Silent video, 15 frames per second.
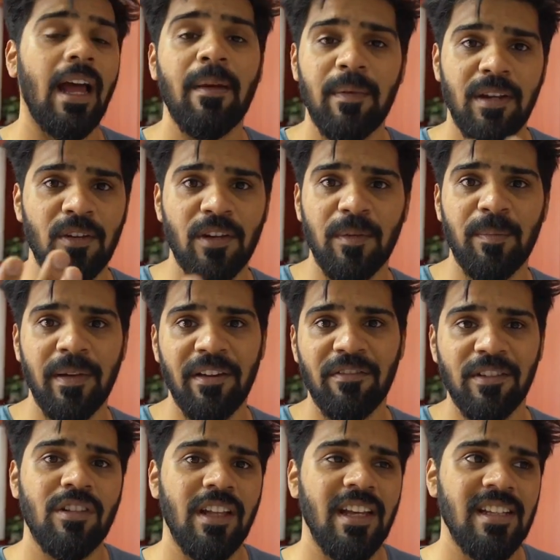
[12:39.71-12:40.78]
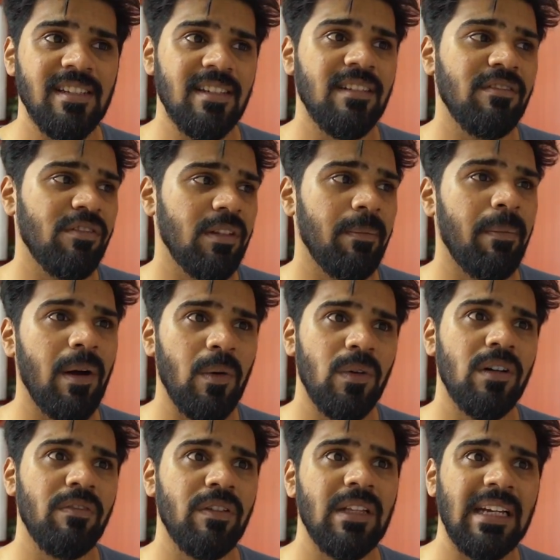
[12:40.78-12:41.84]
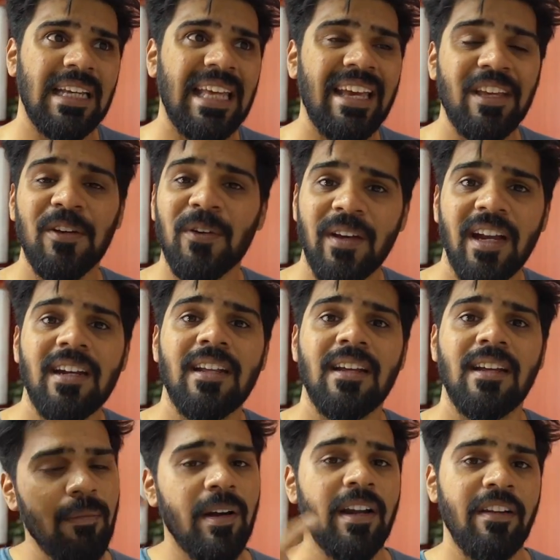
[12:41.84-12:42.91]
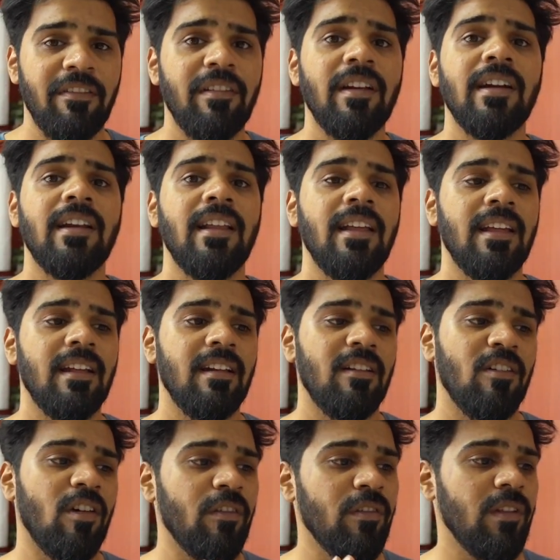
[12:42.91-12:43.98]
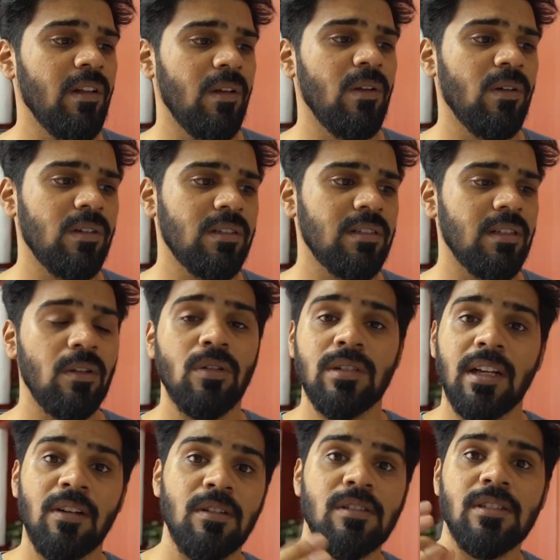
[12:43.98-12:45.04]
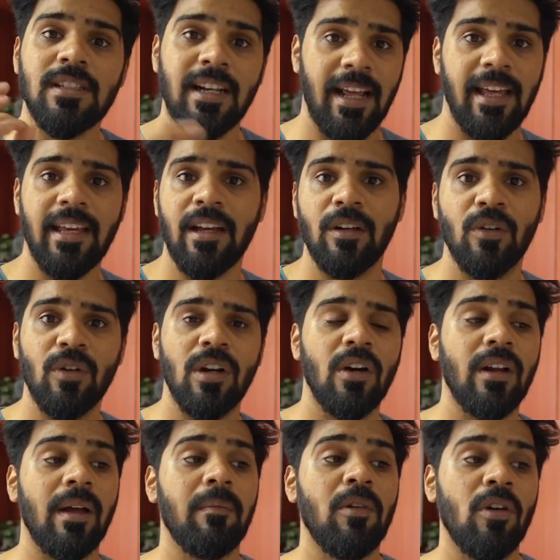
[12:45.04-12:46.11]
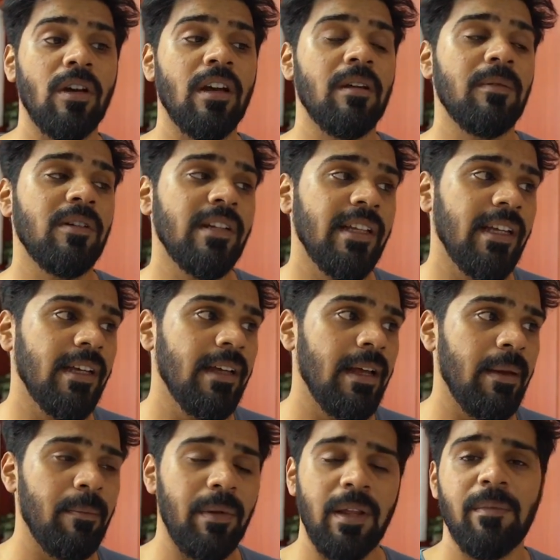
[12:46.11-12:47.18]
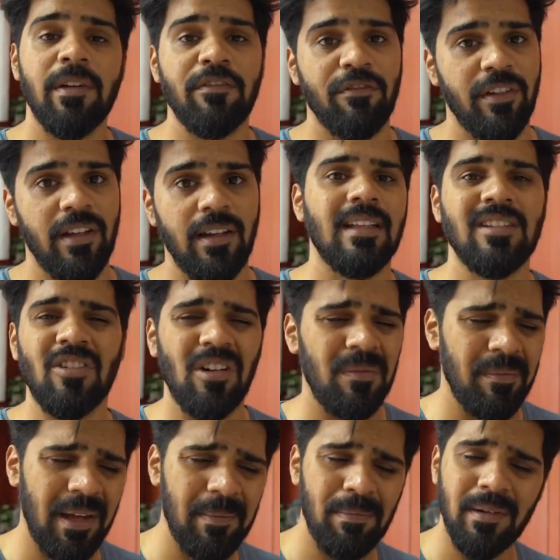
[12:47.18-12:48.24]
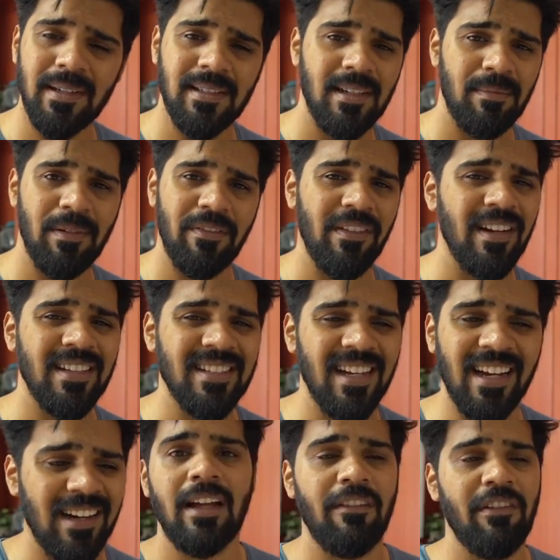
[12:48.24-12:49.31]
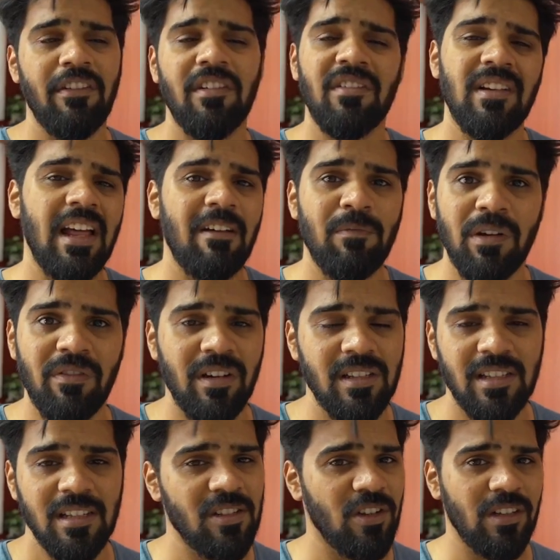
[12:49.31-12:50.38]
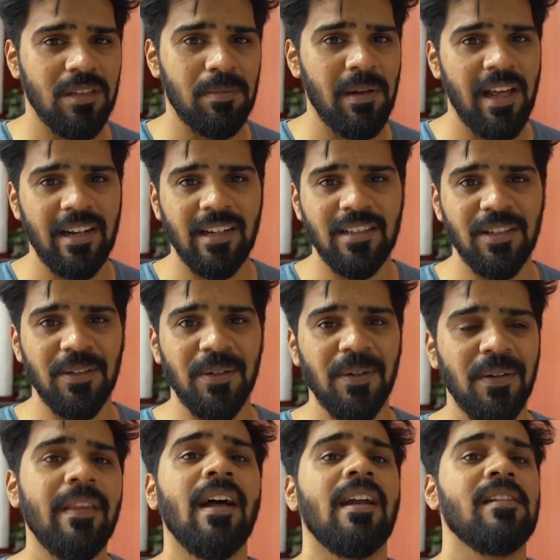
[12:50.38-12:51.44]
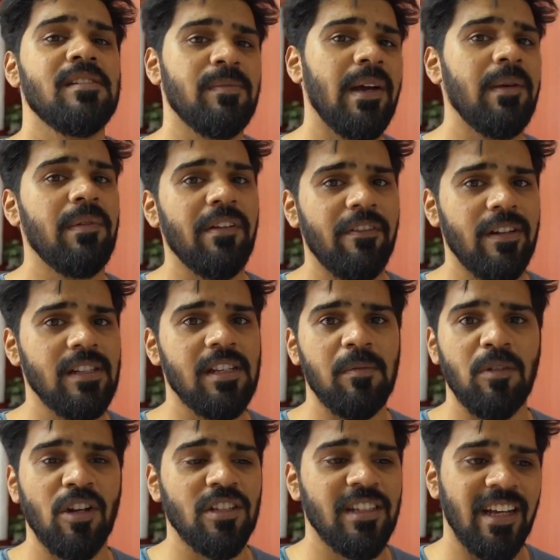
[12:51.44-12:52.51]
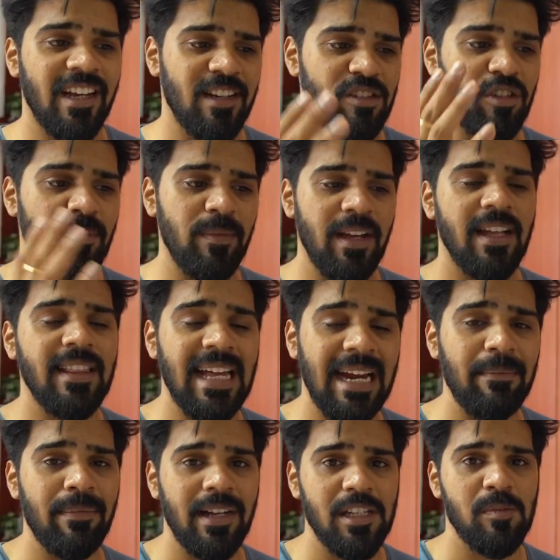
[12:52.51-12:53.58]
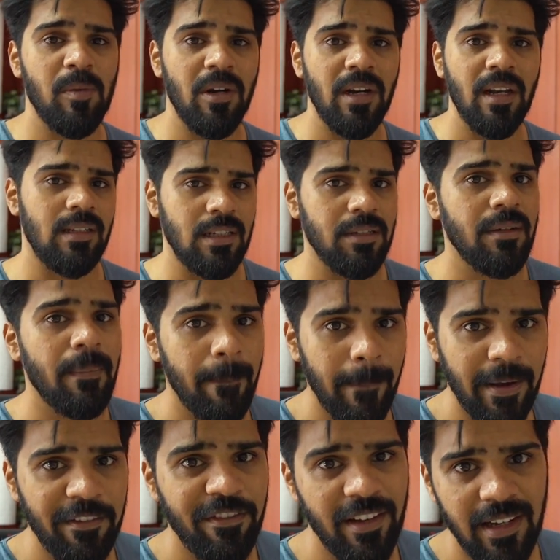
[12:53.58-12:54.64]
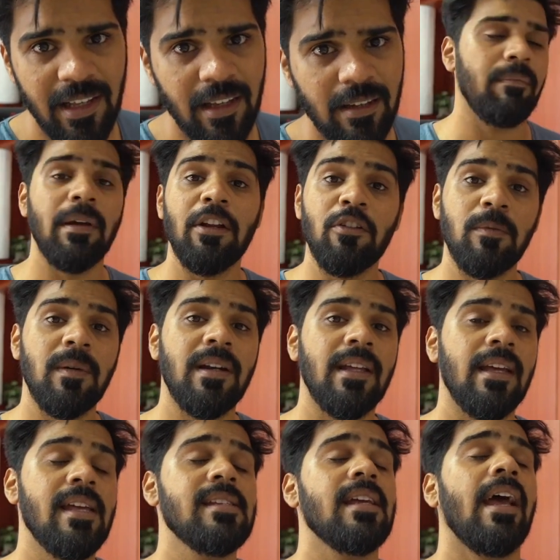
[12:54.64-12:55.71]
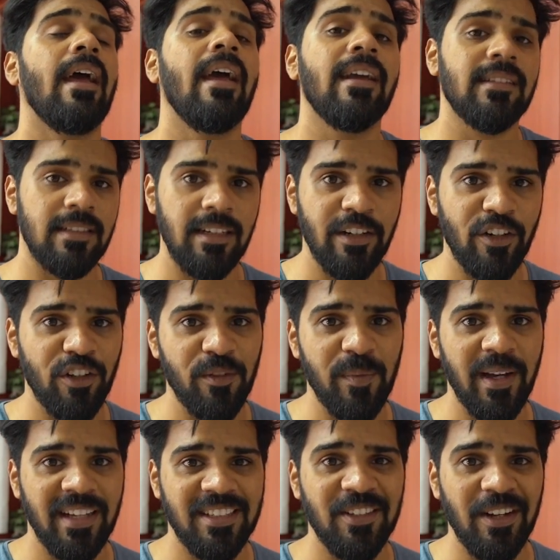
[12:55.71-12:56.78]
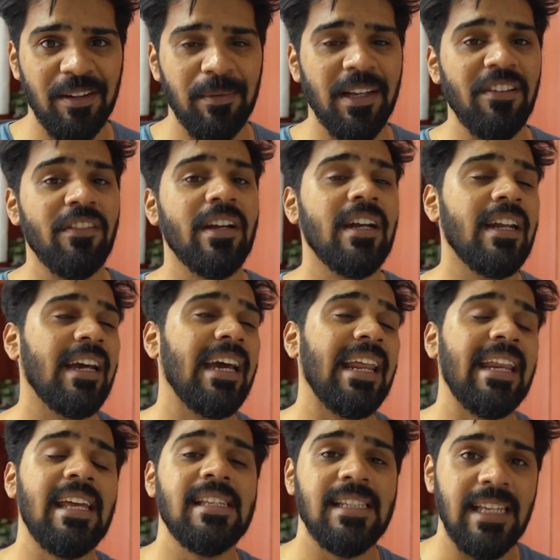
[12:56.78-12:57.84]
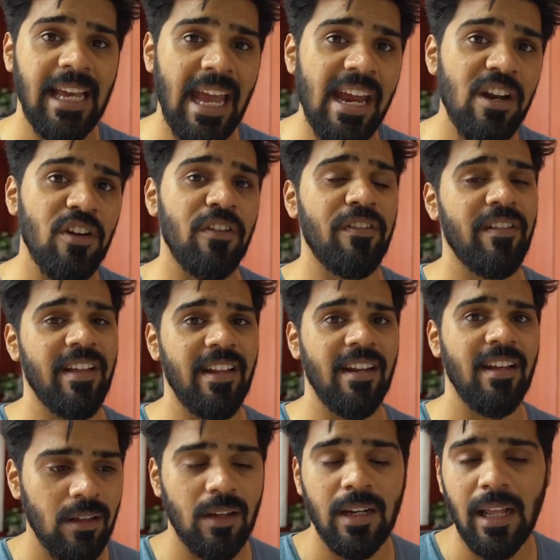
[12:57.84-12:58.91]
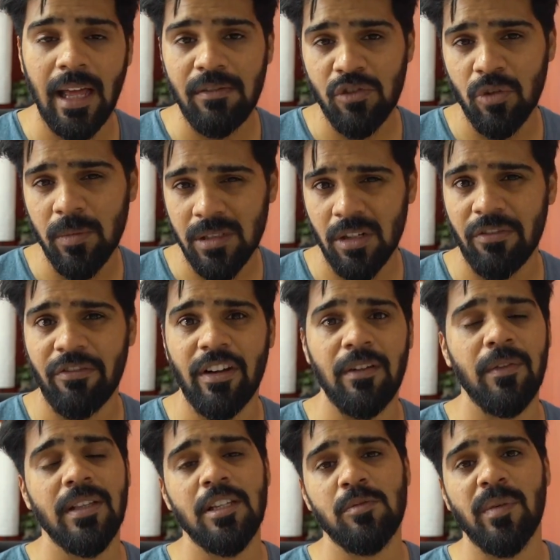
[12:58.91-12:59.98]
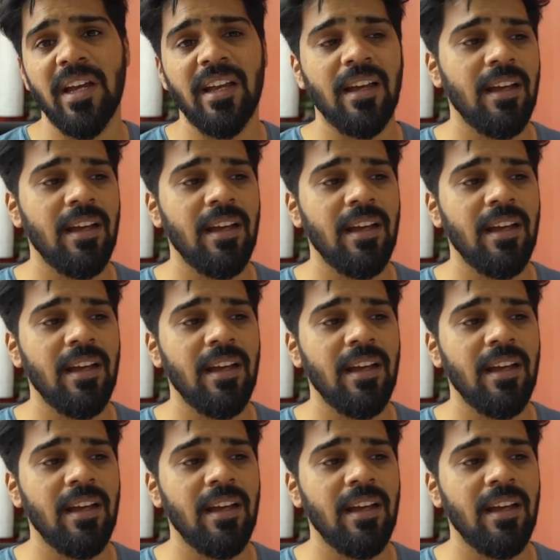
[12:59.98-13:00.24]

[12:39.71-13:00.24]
I mean, you can pay for the engine, for the power, for the kick you get, but definitely not for the looks. Looks are also striking, no doubt. I'm talking about the premium feel. This is all my personal preference here. Everyone will have preferences on this planet, so that is my preference. I'm not saying it should be at that price point, just my feeling. Maneuverability is excellent on the bike, so I'll be giving it a crazy 8 out of 10. You can have so much of fun with this bike.